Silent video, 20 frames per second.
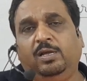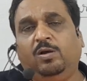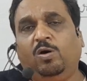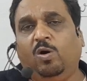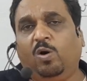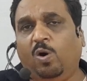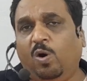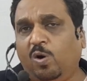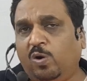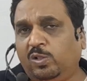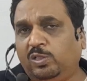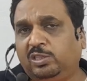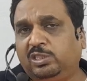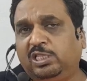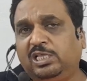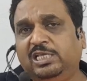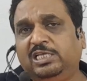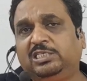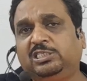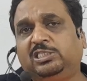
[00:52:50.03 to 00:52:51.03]
All
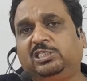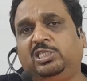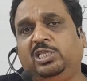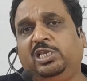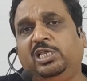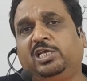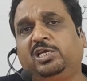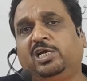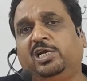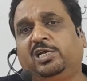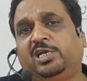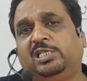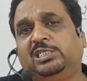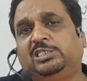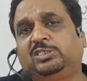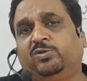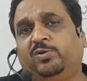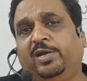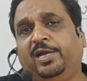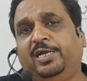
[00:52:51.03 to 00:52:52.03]
these 3 curtal
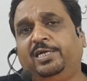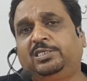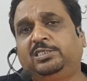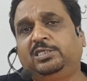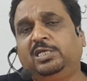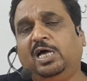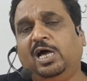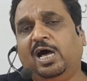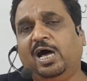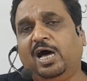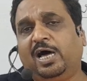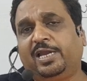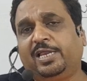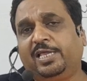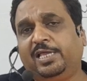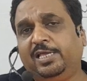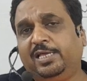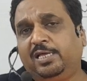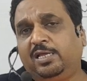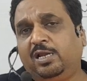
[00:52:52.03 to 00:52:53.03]
sonnets are
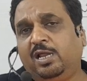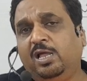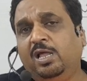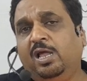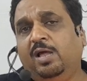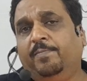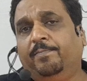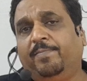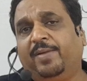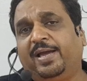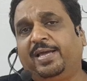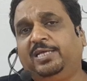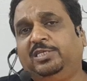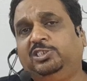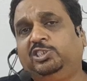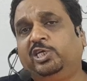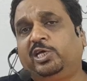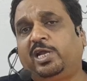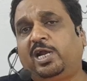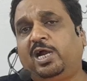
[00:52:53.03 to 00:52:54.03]
here by
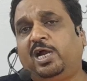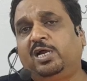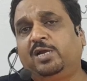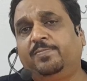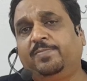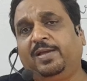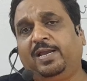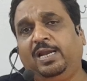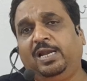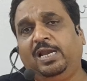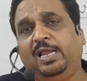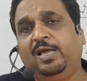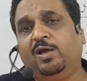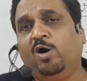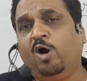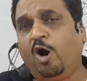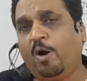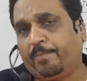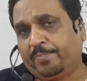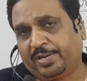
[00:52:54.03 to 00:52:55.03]
Gerard Manley
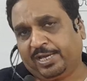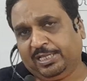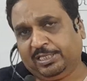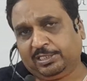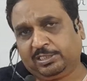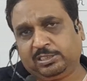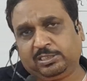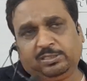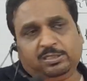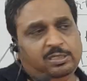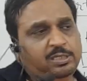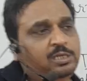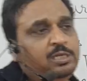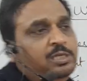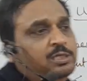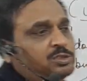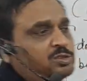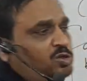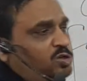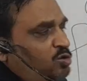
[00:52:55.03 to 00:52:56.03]
Hopkins.
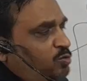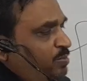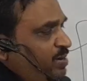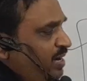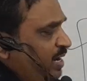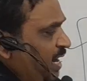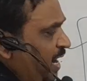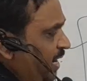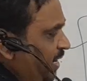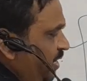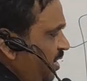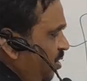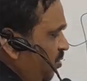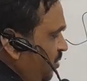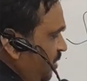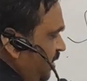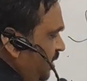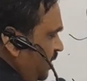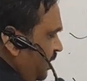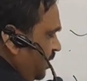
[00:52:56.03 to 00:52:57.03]
So you may write down
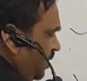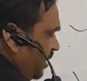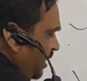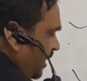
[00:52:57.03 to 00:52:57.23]
here